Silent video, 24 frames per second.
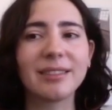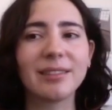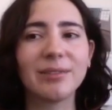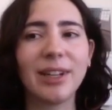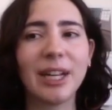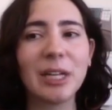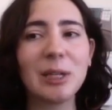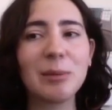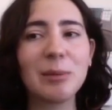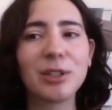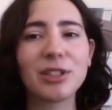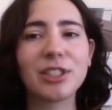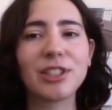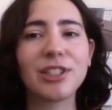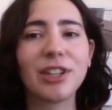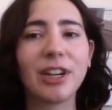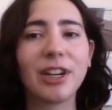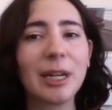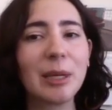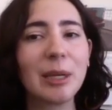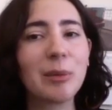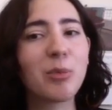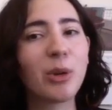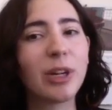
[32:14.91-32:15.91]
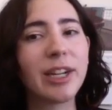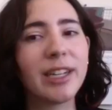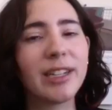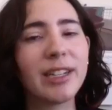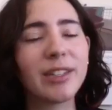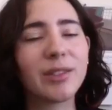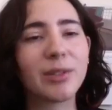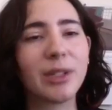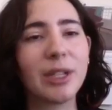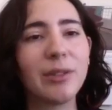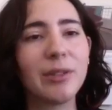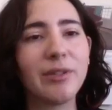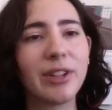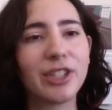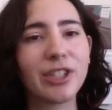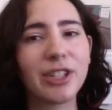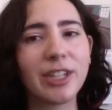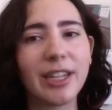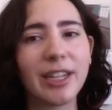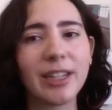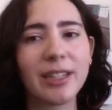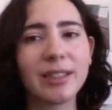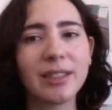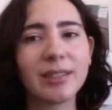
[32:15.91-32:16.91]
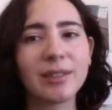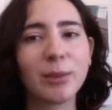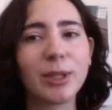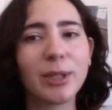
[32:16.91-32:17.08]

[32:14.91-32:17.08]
valuable starting point for envisioning